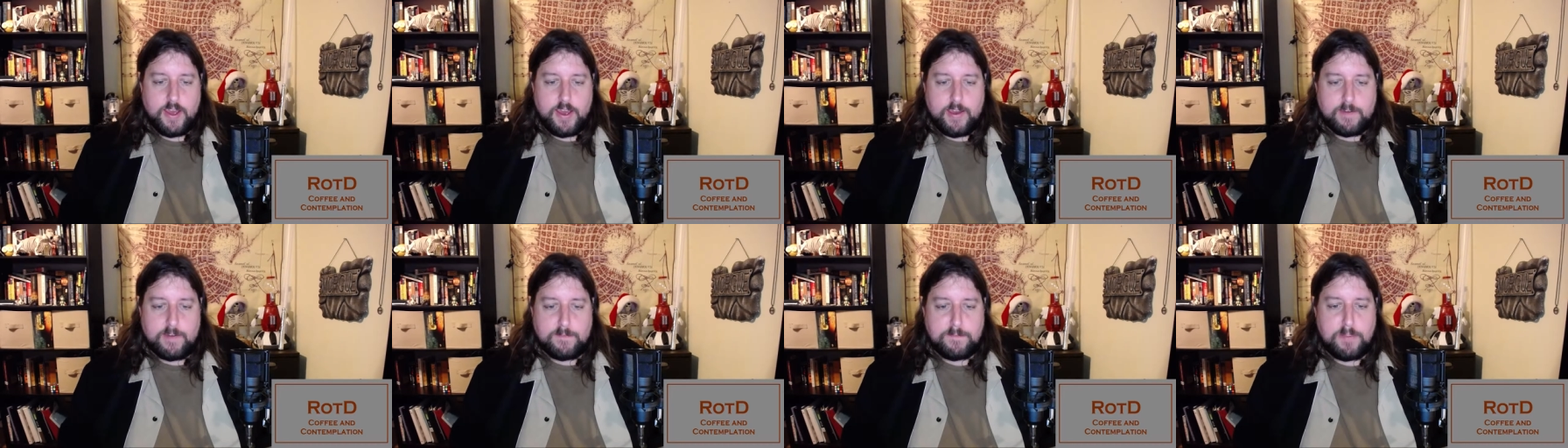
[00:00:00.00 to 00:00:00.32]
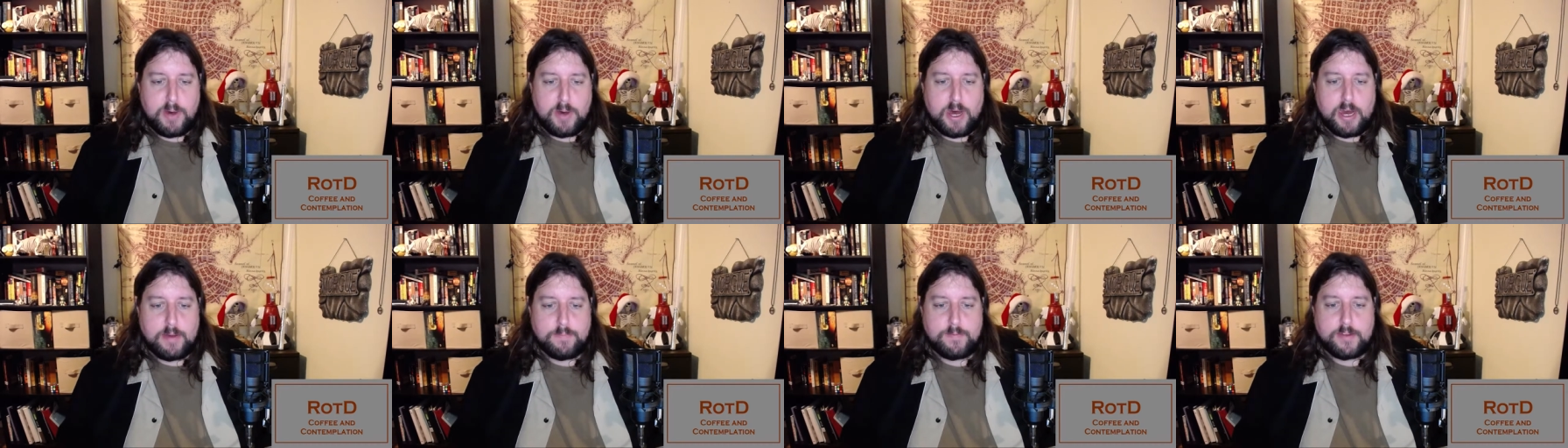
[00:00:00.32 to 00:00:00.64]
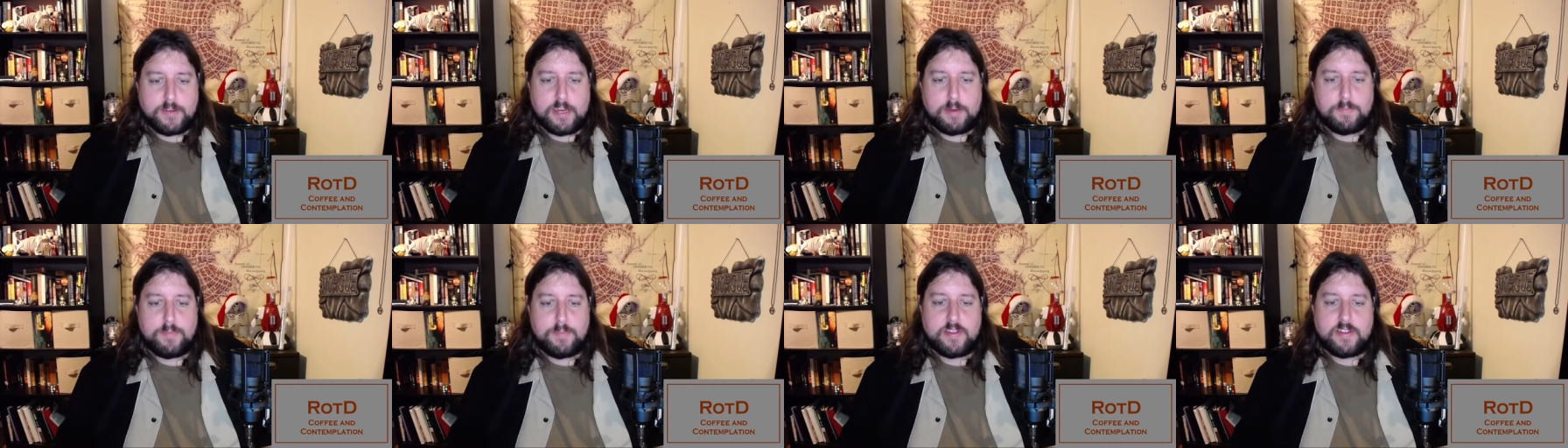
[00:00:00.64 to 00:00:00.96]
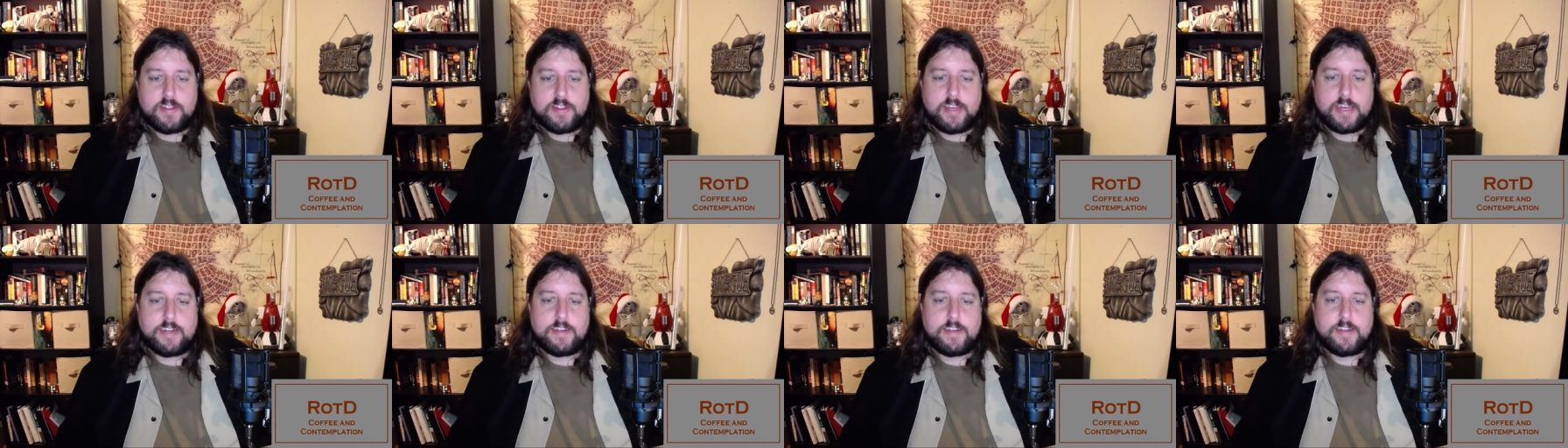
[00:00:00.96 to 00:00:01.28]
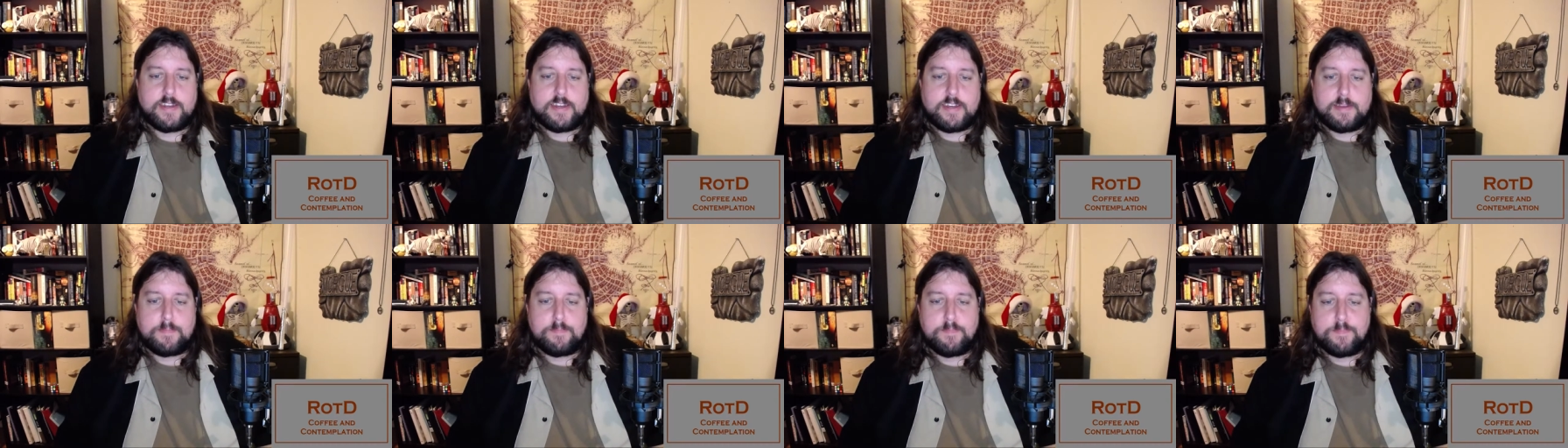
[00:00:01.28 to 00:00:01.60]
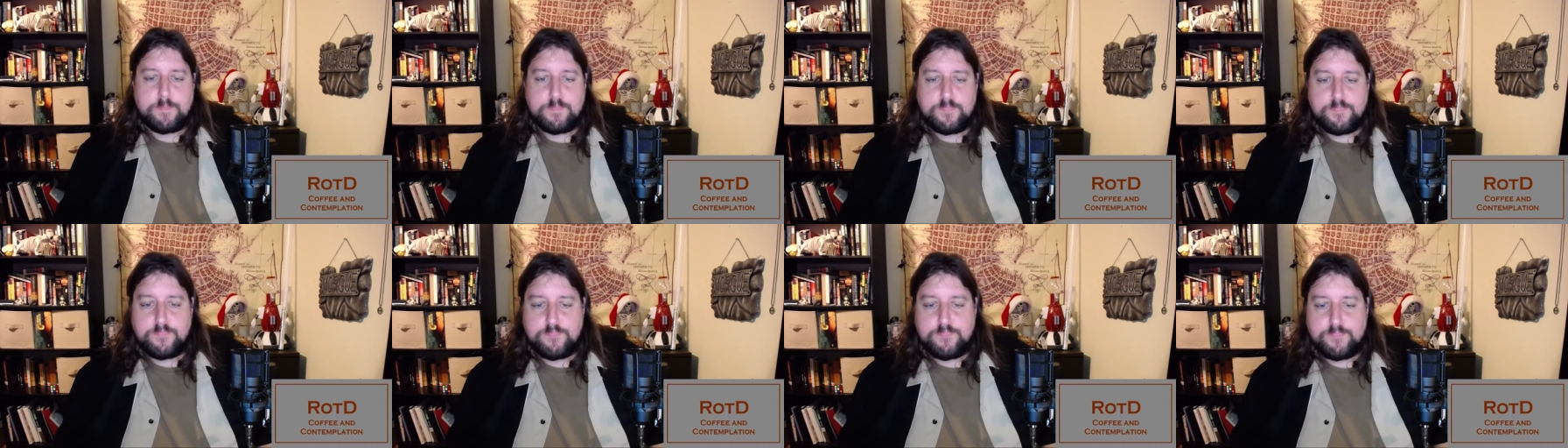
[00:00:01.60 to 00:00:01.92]
have popped up in that time
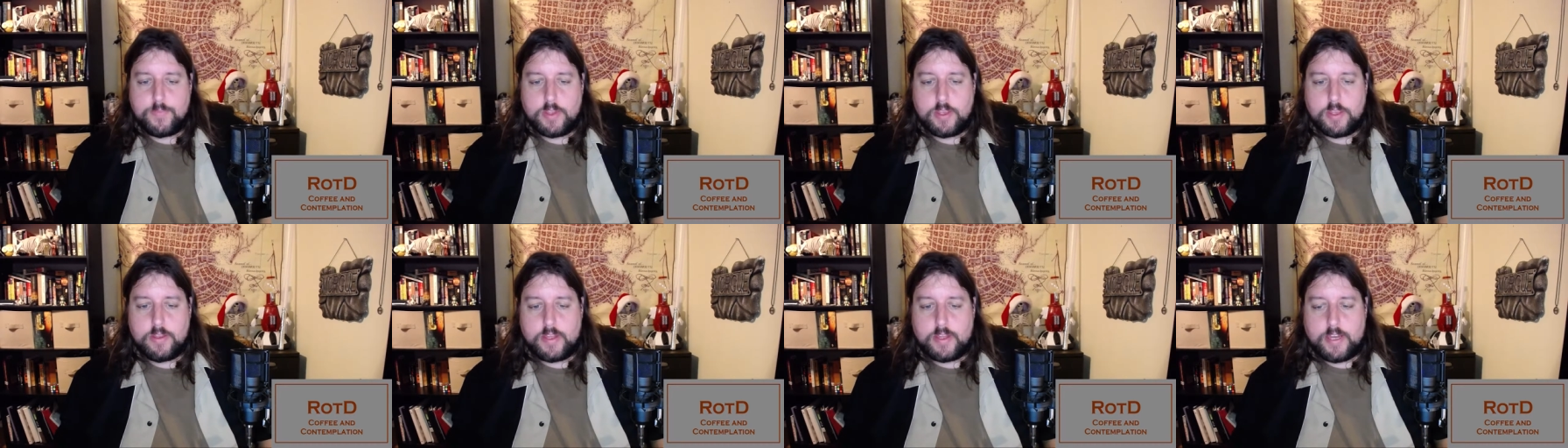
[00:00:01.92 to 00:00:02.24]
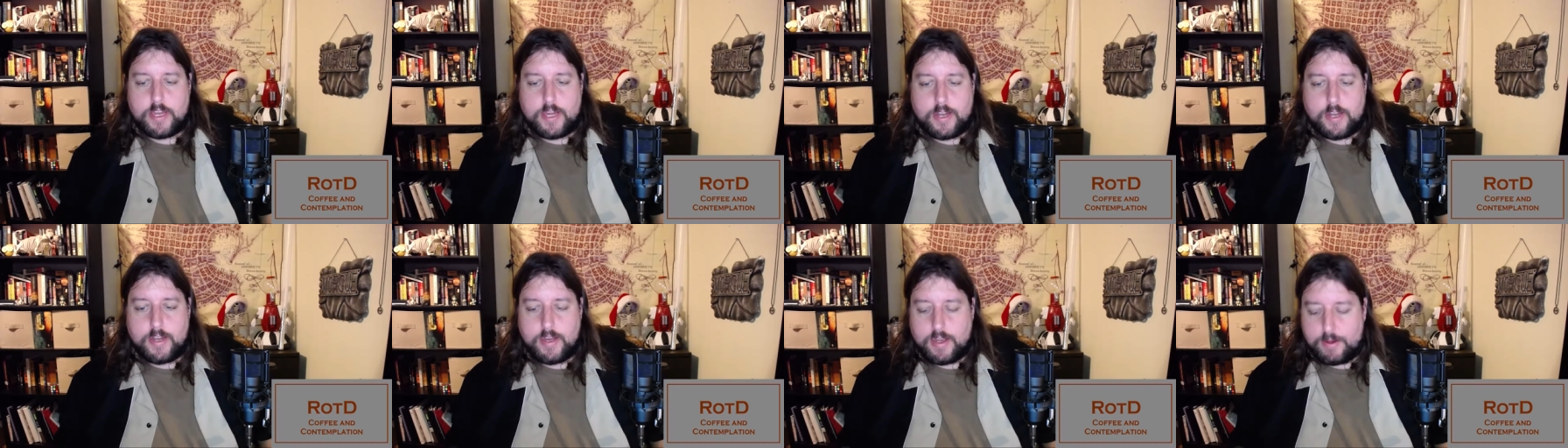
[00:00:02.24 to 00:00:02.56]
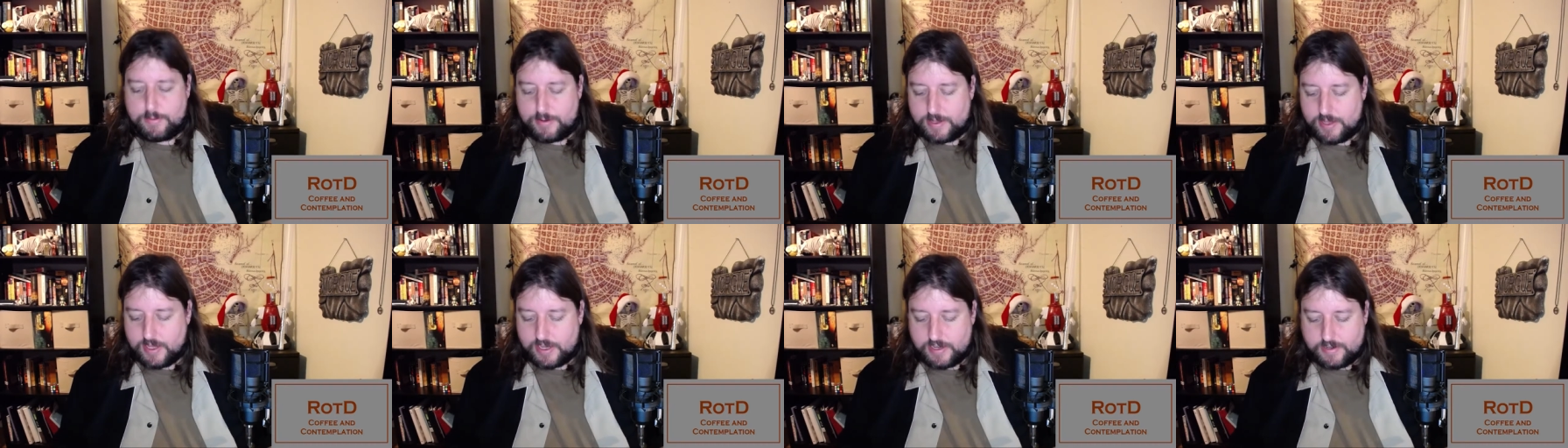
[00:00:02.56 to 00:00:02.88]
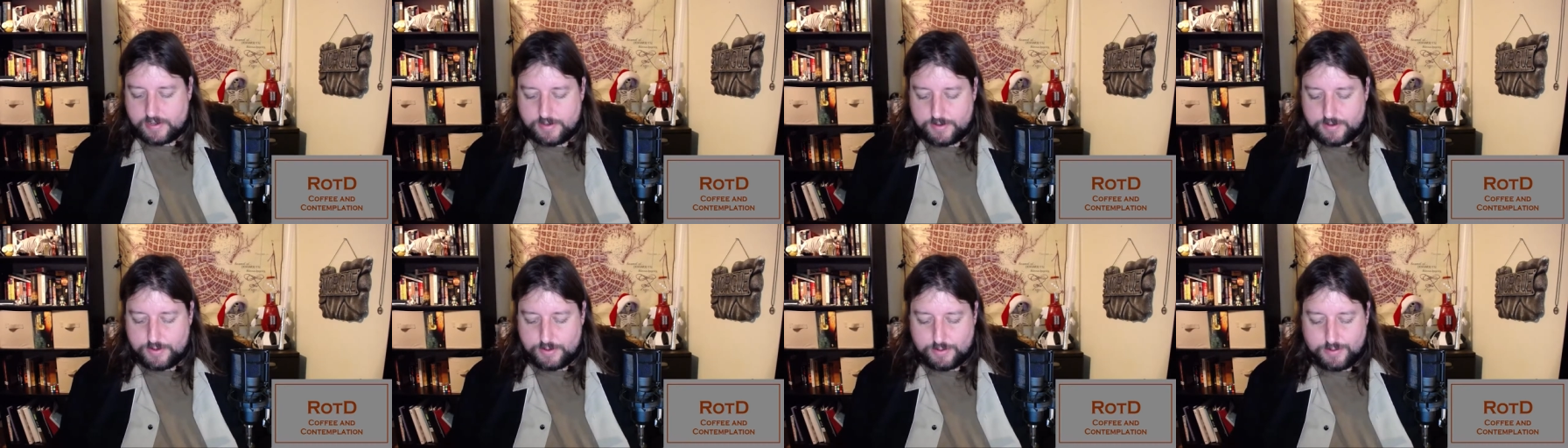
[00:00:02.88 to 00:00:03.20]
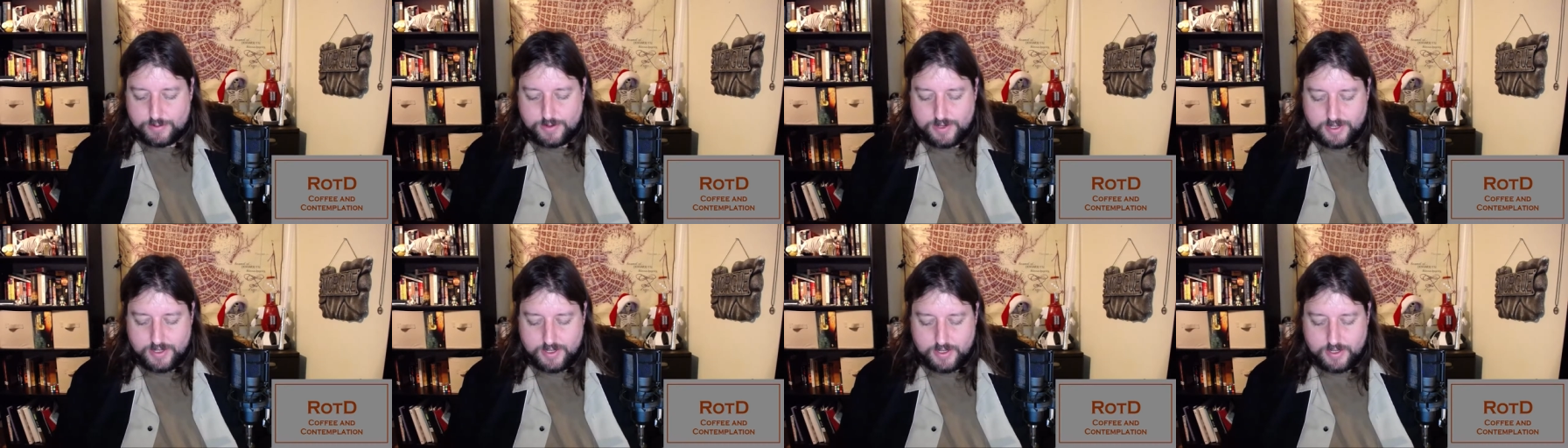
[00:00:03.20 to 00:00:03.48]
that I would like to